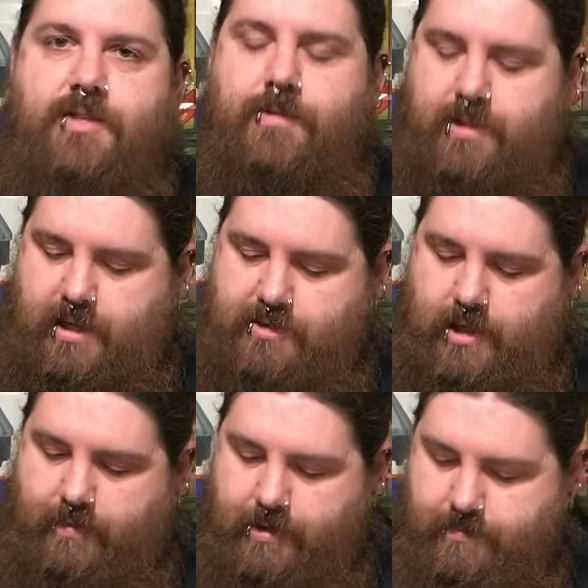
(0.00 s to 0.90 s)
for the dust
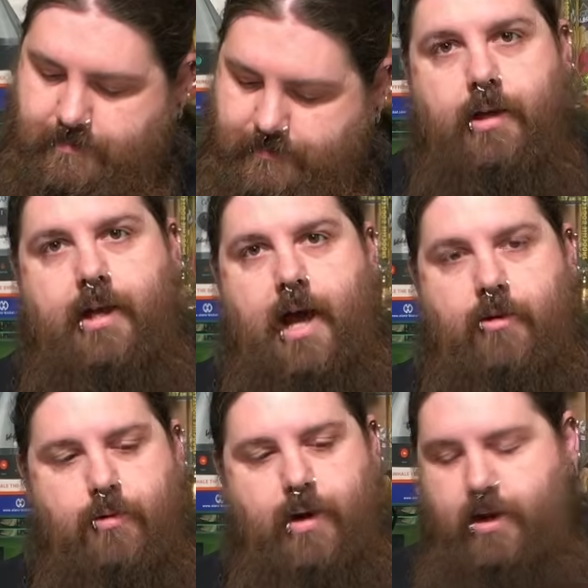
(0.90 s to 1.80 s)
cover,
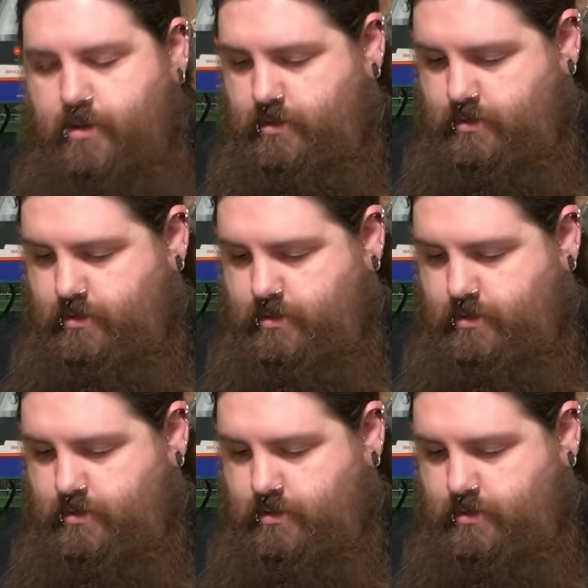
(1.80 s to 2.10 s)
counterweight,